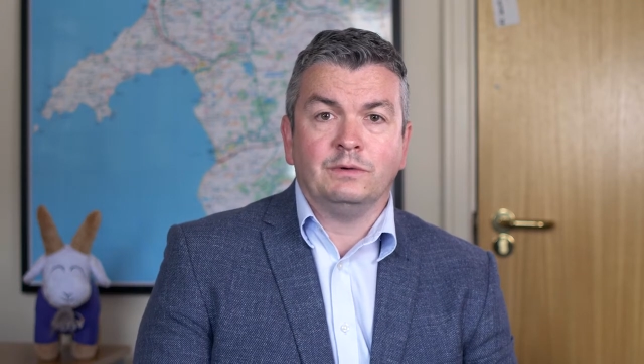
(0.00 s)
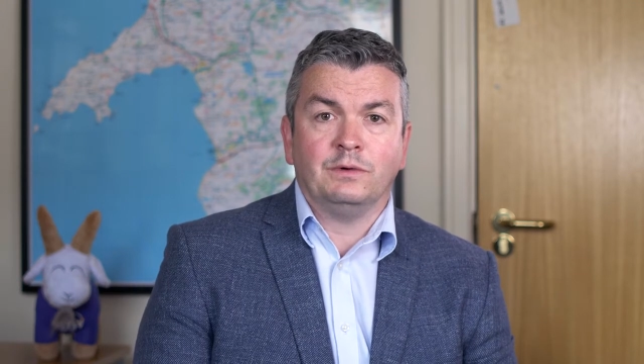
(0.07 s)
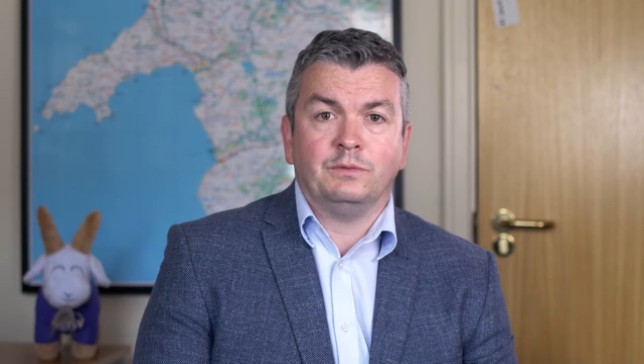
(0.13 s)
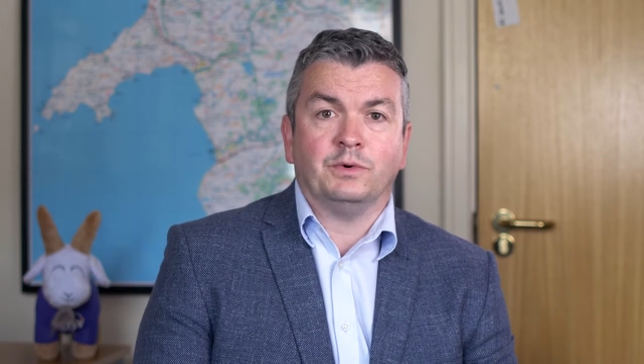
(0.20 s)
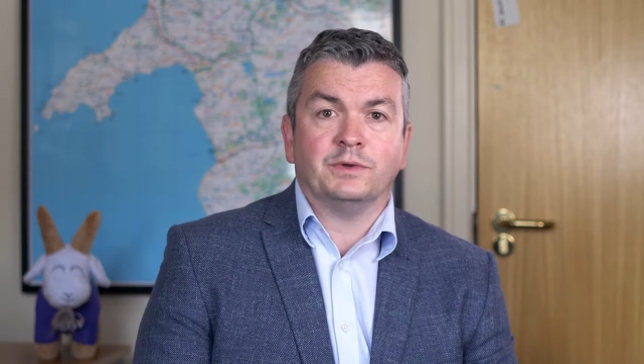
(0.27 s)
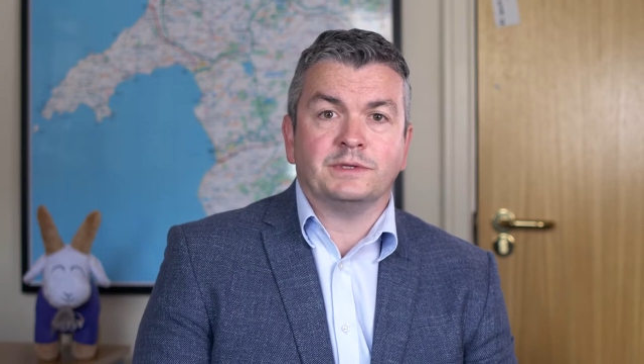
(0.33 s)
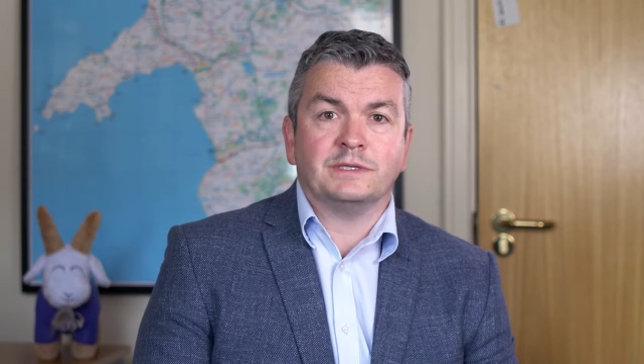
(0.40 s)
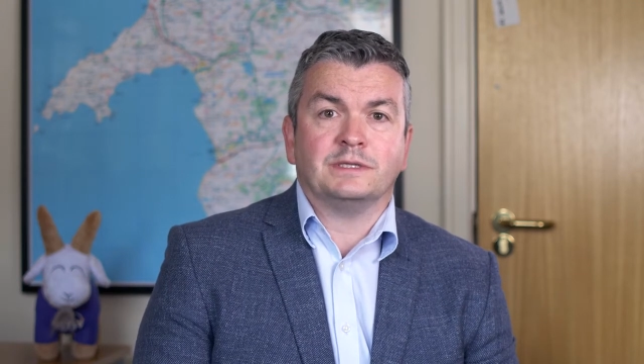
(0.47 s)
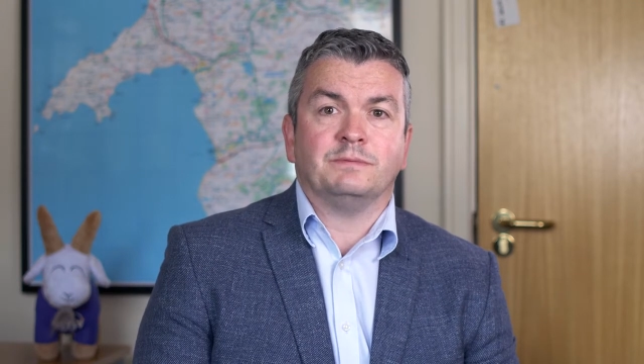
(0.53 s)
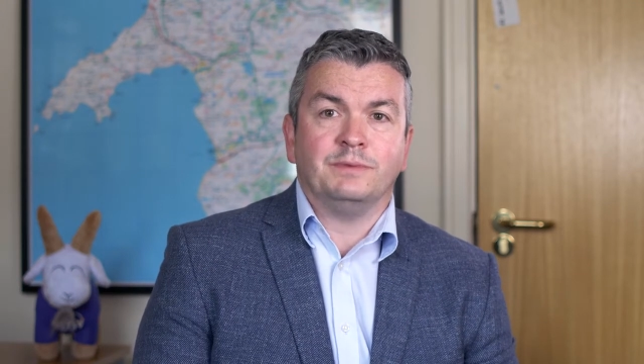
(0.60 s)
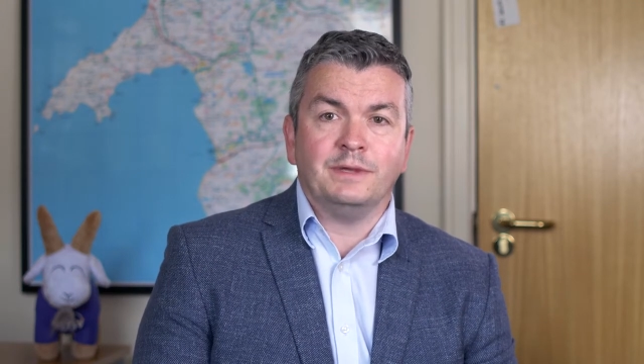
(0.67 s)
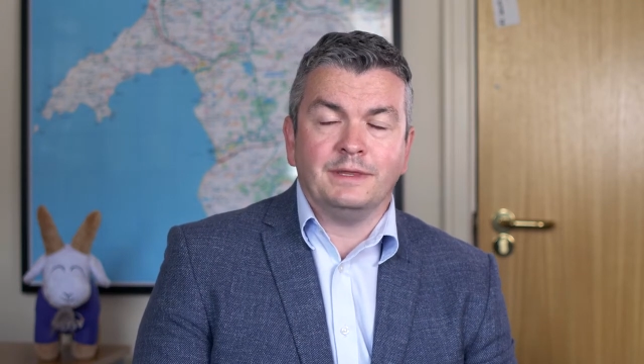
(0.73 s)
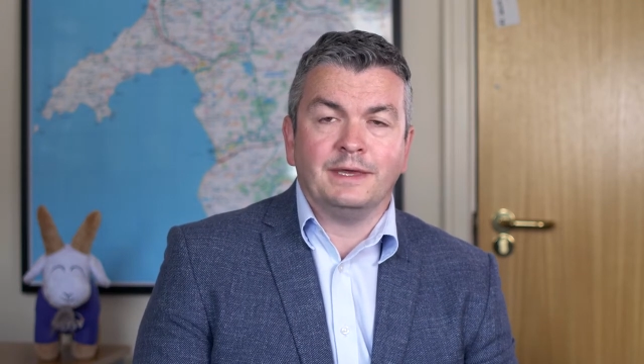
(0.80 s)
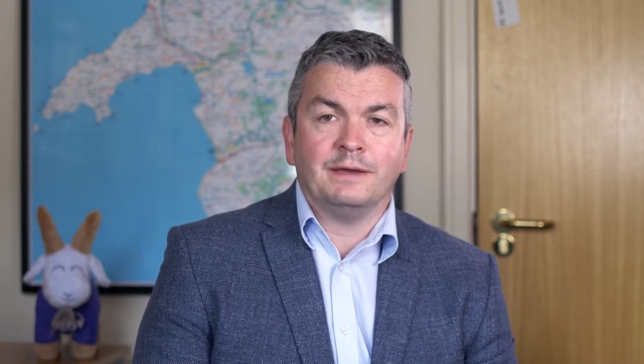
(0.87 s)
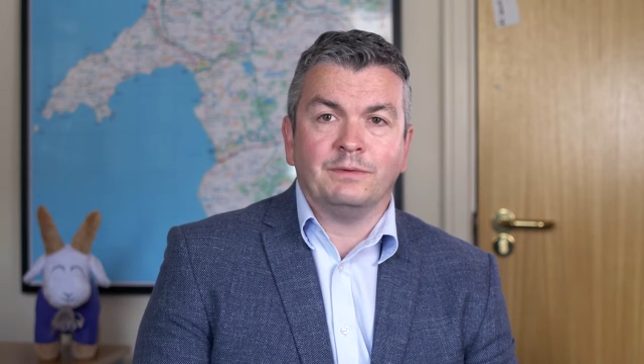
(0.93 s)
wanted to
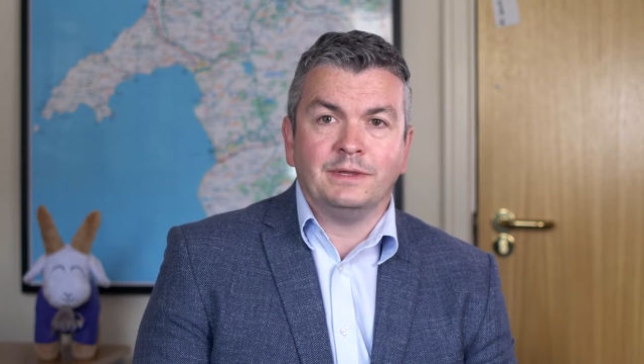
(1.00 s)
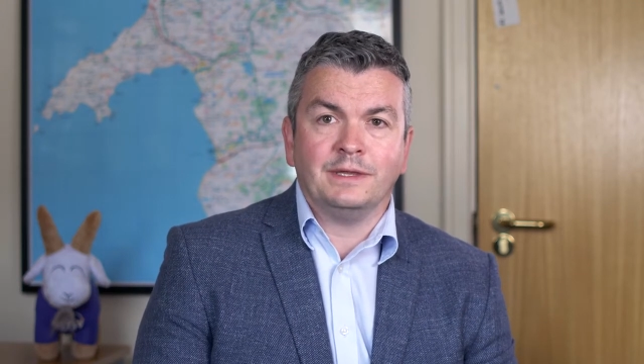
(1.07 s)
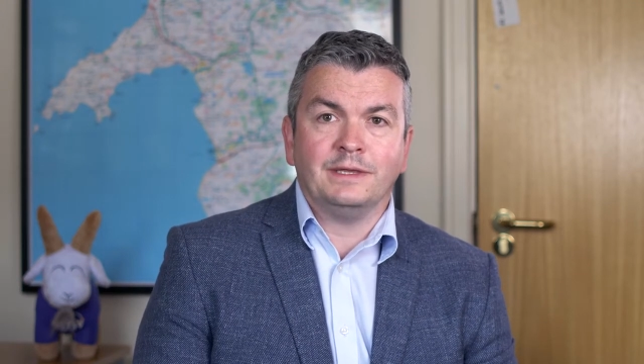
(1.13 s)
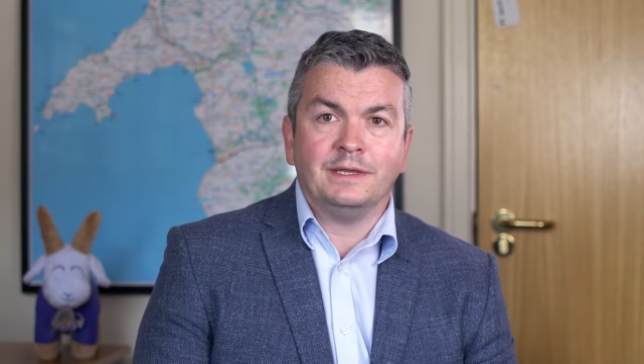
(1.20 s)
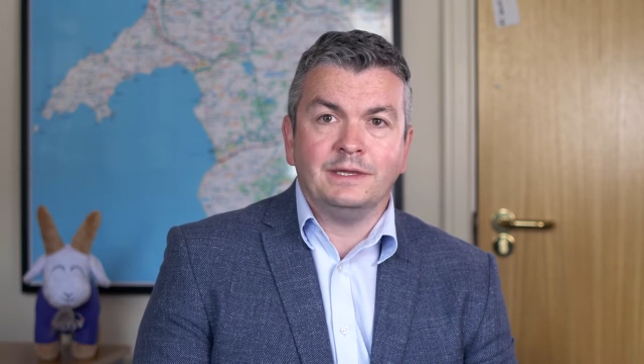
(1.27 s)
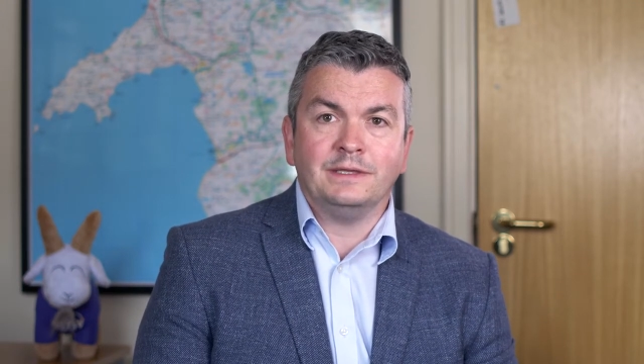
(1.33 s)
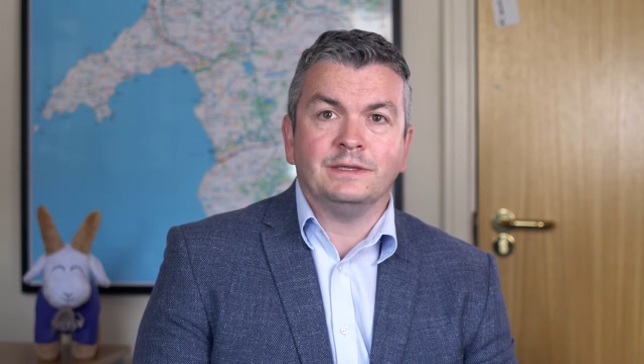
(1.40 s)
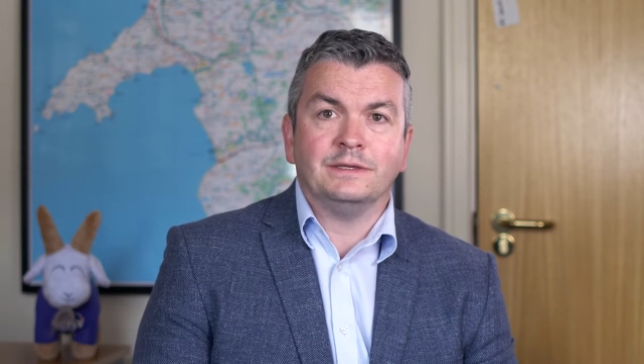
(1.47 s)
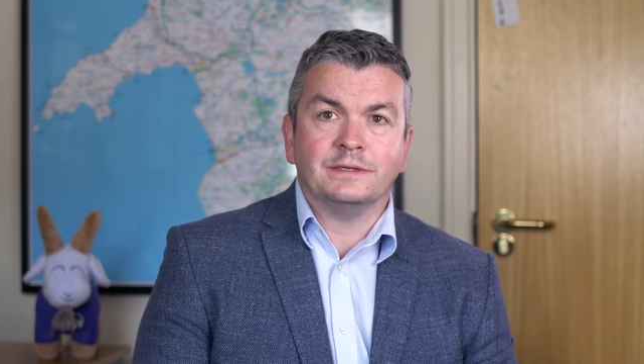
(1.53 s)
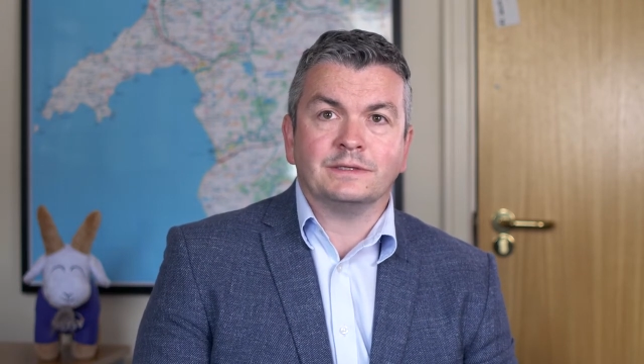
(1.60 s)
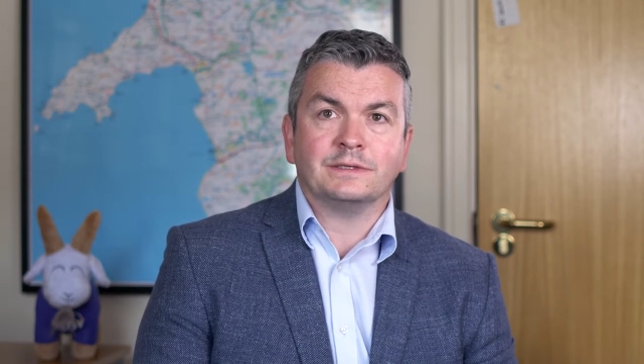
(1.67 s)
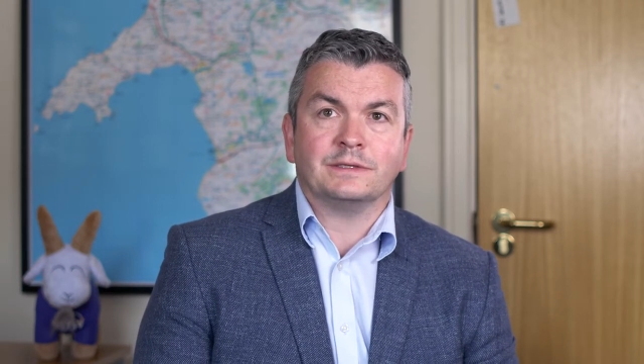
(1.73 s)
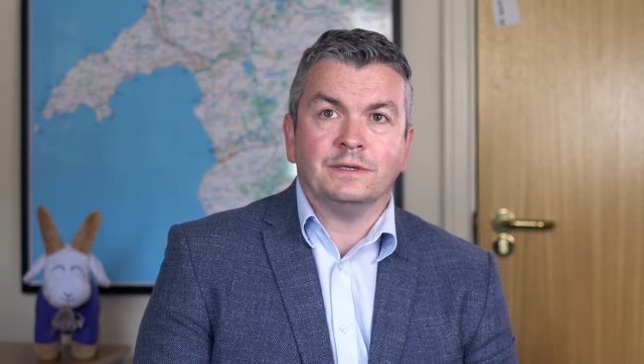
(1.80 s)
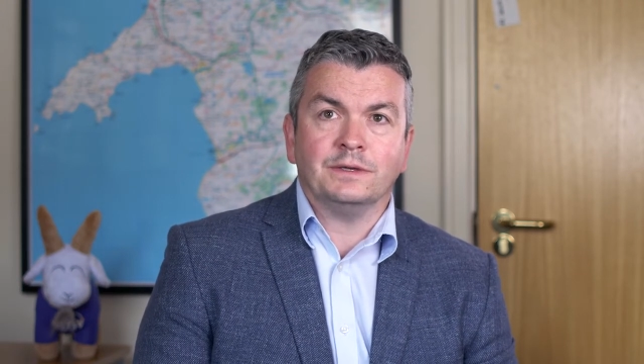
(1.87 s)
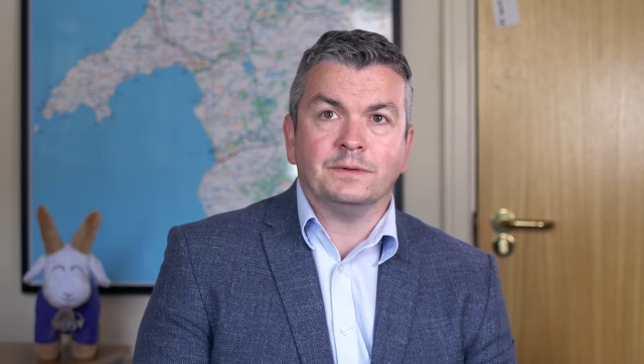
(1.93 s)
be there when they needed us
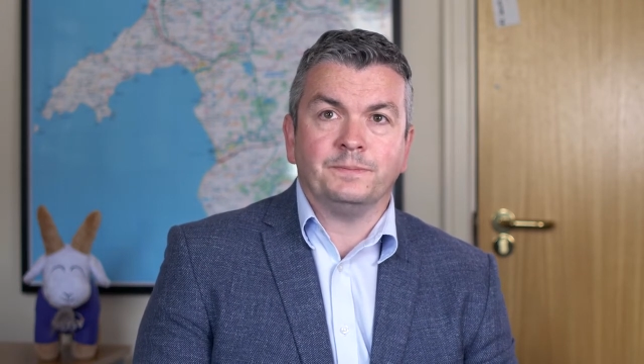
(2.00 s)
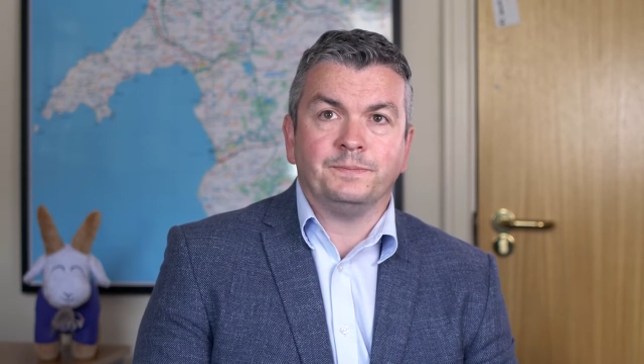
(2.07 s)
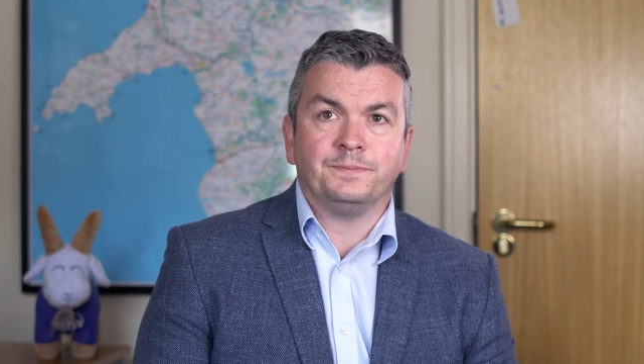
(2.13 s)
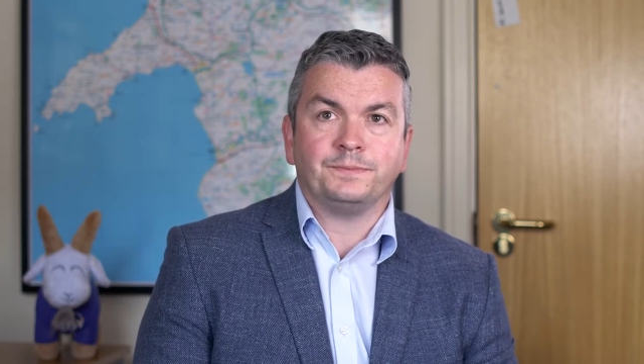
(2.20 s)
still.